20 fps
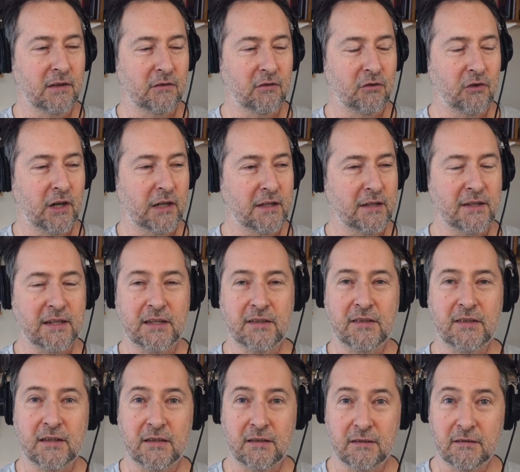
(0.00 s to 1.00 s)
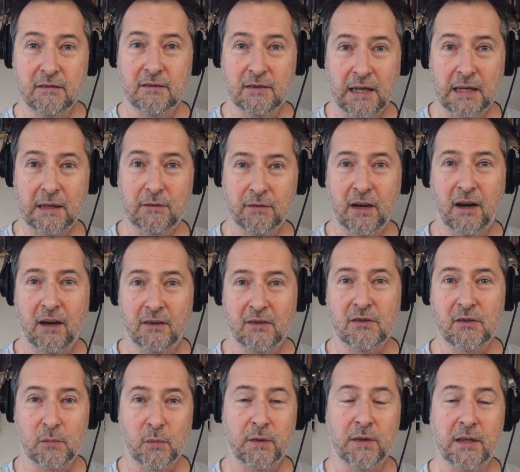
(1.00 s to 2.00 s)
tried and tested slave
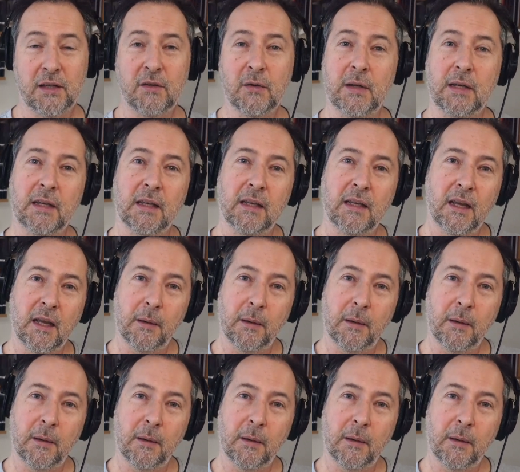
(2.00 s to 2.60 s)
castes, what they're doing.